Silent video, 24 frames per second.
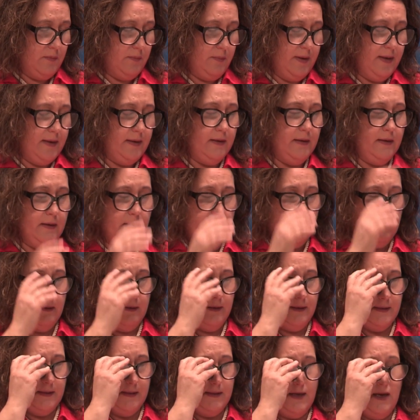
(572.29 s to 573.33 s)
But
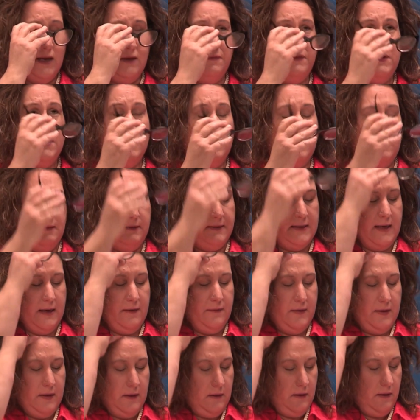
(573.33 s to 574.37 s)
let's dive
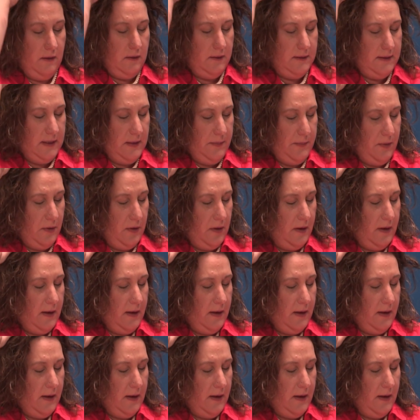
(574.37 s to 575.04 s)
in a little deeper.